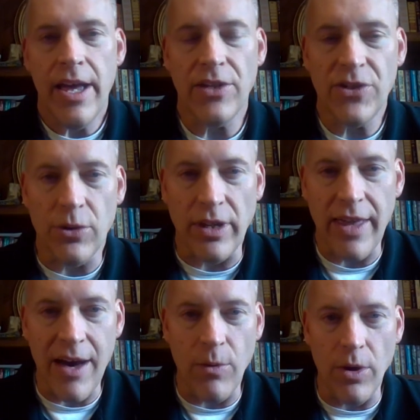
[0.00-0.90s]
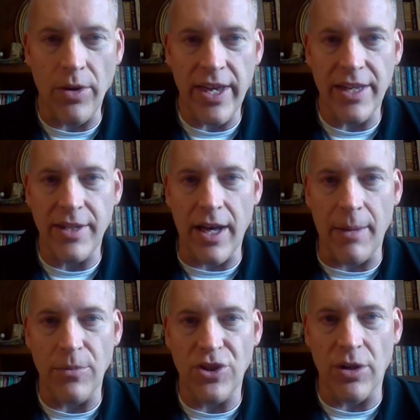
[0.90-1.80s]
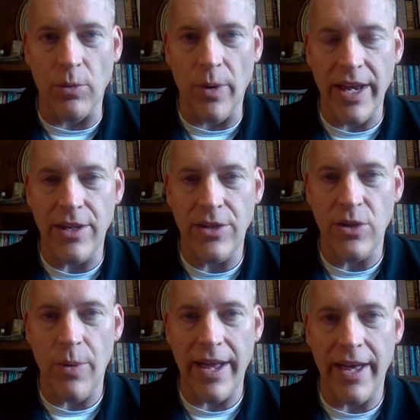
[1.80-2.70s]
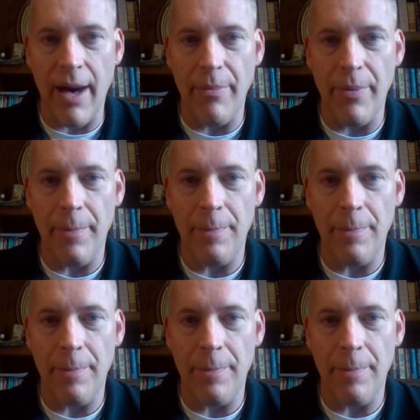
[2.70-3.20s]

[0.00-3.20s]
And certainly that will get Gerald Wade to wake up.